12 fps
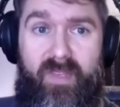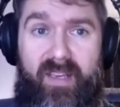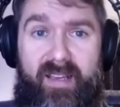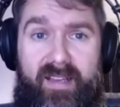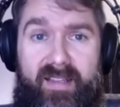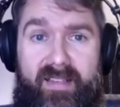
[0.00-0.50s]

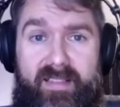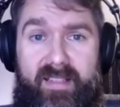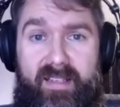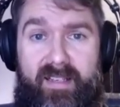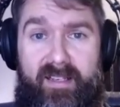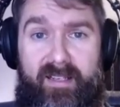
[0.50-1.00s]
and
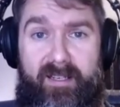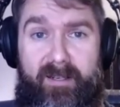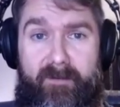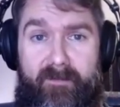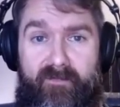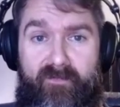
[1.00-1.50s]

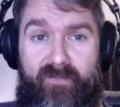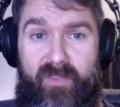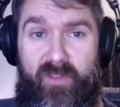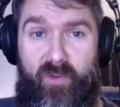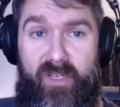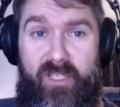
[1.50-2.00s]

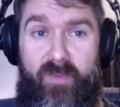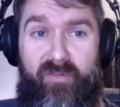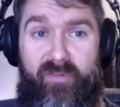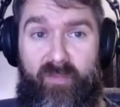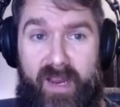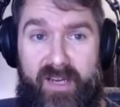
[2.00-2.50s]
you need some
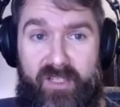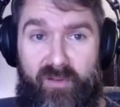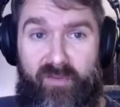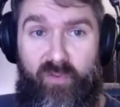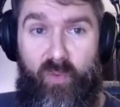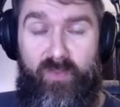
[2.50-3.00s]
information
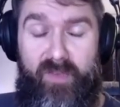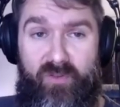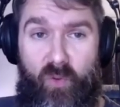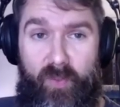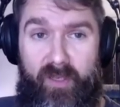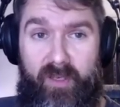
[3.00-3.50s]
from that
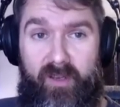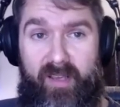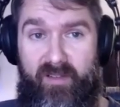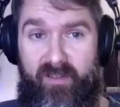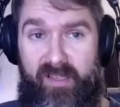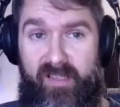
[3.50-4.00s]
topic, and
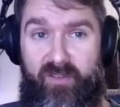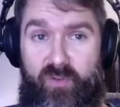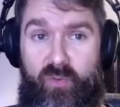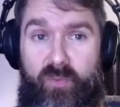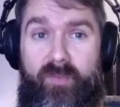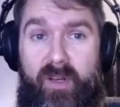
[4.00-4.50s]
you need
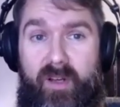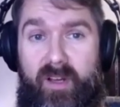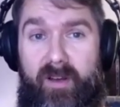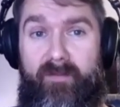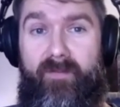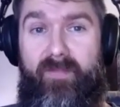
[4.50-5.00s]
to
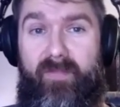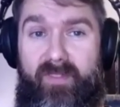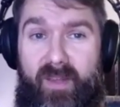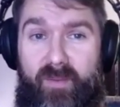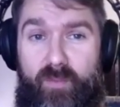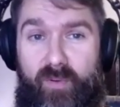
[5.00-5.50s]

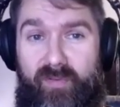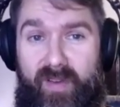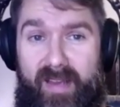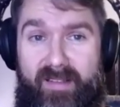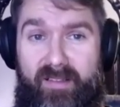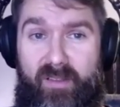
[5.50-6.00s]
then
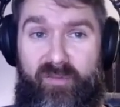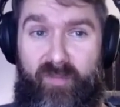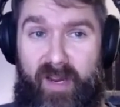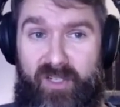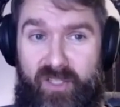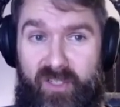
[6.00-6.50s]
provide that
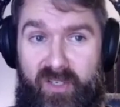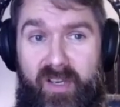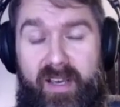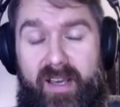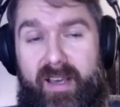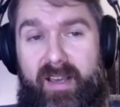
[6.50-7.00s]
information
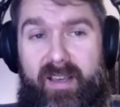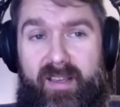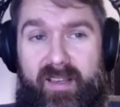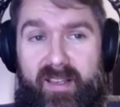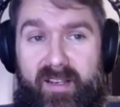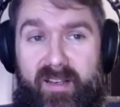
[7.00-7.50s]

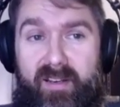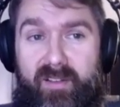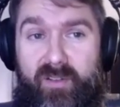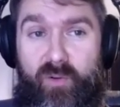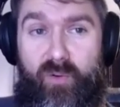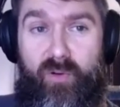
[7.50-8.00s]
in
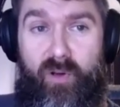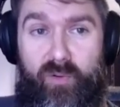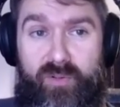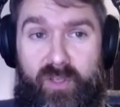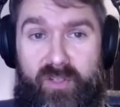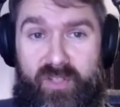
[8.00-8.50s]
your
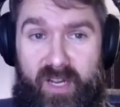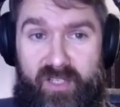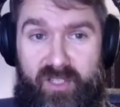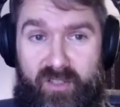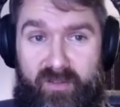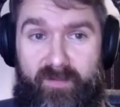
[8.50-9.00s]

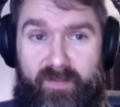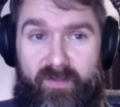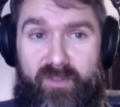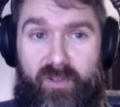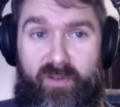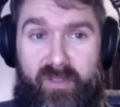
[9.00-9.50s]
host.json.
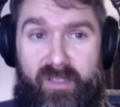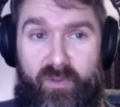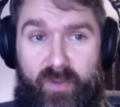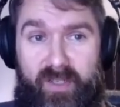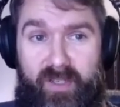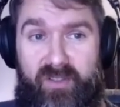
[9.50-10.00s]
So you need
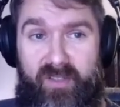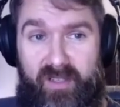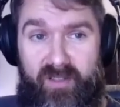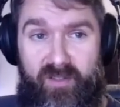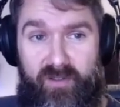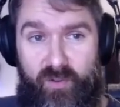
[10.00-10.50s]
to
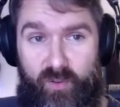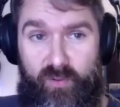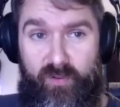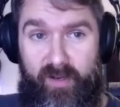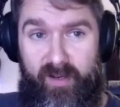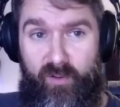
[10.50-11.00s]
extend
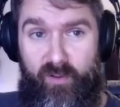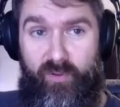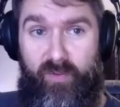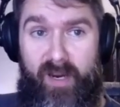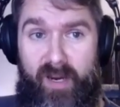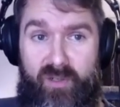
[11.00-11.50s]
your
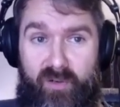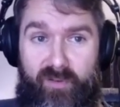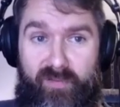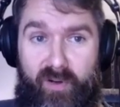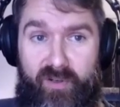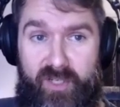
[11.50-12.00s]
configuration of
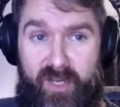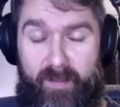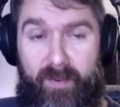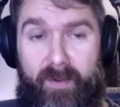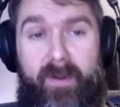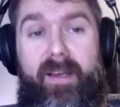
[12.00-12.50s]
your function app,